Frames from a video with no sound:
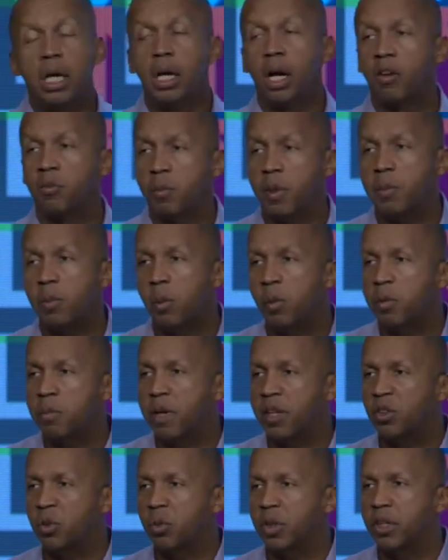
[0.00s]
of people with
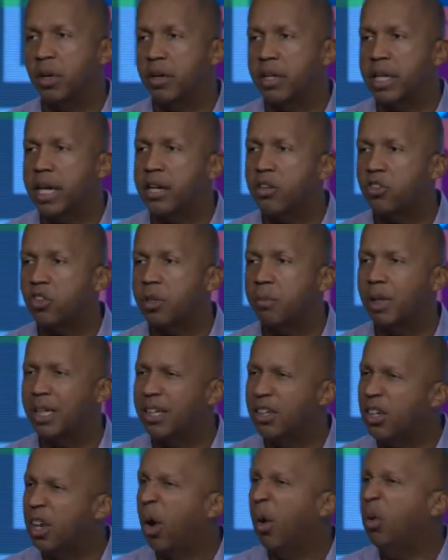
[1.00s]
mental retardation, but
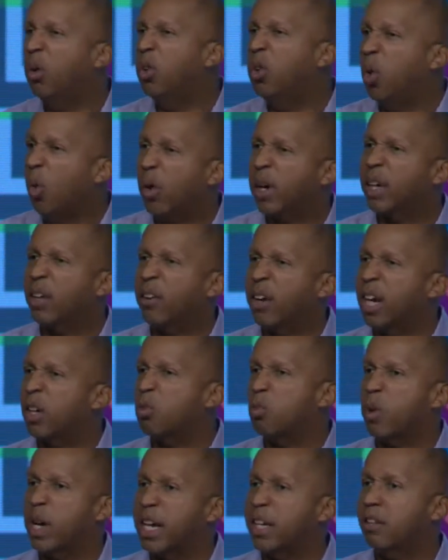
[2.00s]
no lawyer
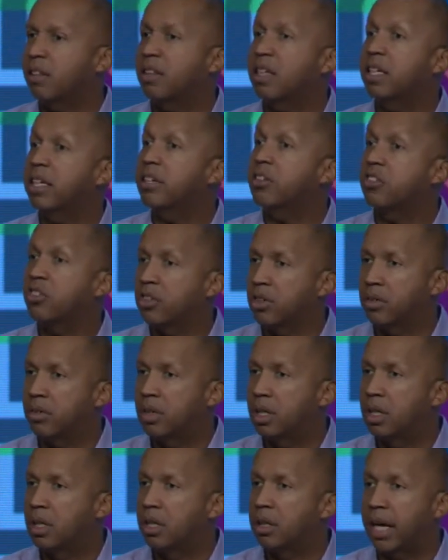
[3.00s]
had raised the issue.
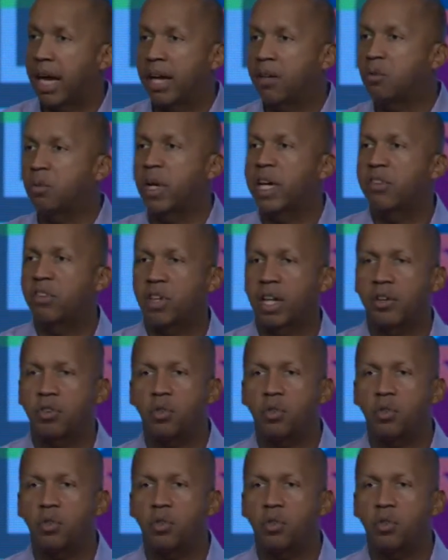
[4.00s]
They hadn't raised it at